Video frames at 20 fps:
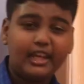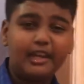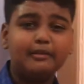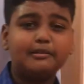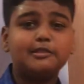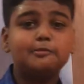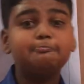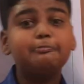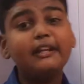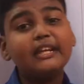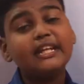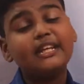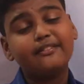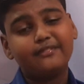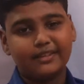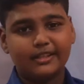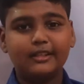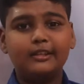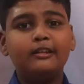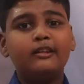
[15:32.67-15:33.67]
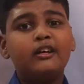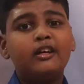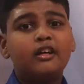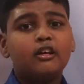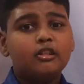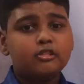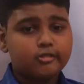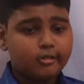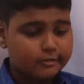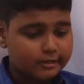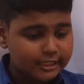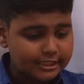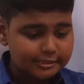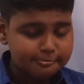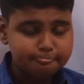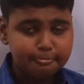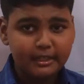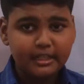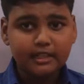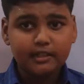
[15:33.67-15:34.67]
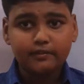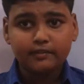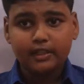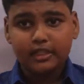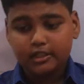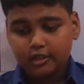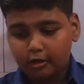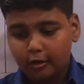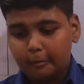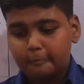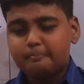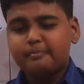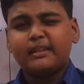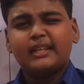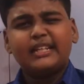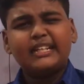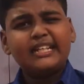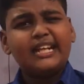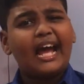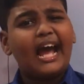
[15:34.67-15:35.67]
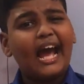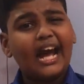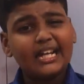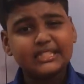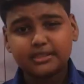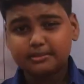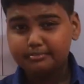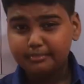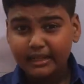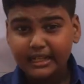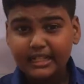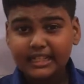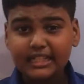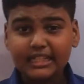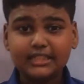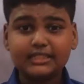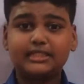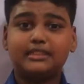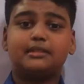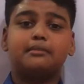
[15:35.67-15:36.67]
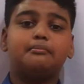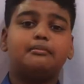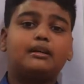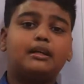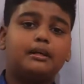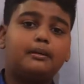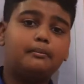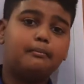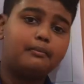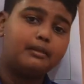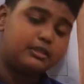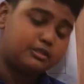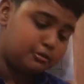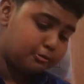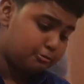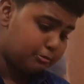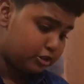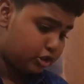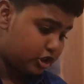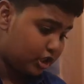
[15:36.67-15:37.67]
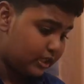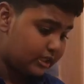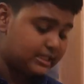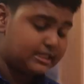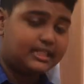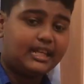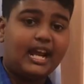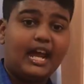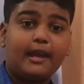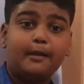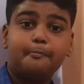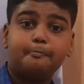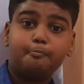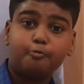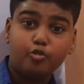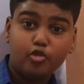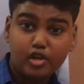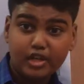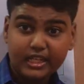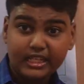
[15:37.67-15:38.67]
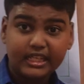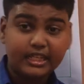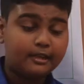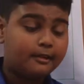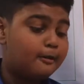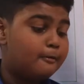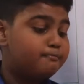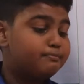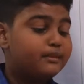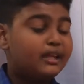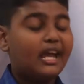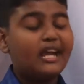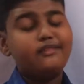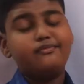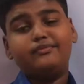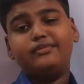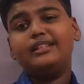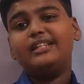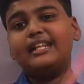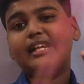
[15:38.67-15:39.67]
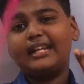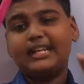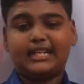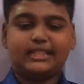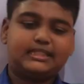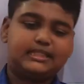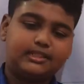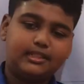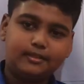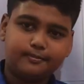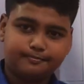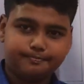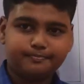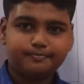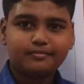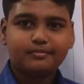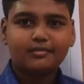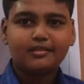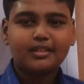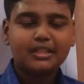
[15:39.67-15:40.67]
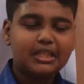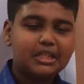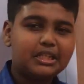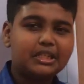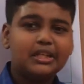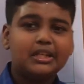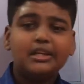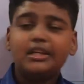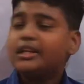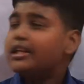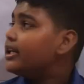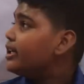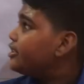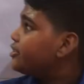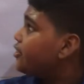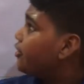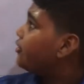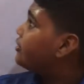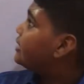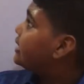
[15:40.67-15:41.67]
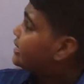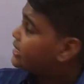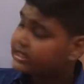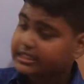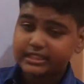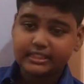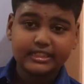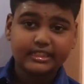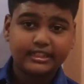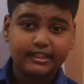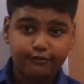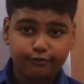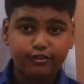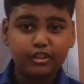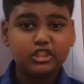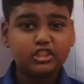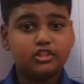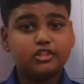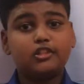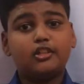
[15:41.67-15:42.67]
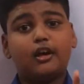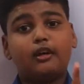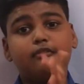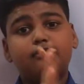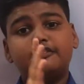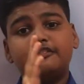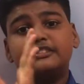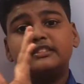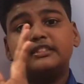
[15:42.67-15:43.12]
spinning wheel. So this spinning wheel, no, it has many machines like pulley and wheel and axle. So this is the definition of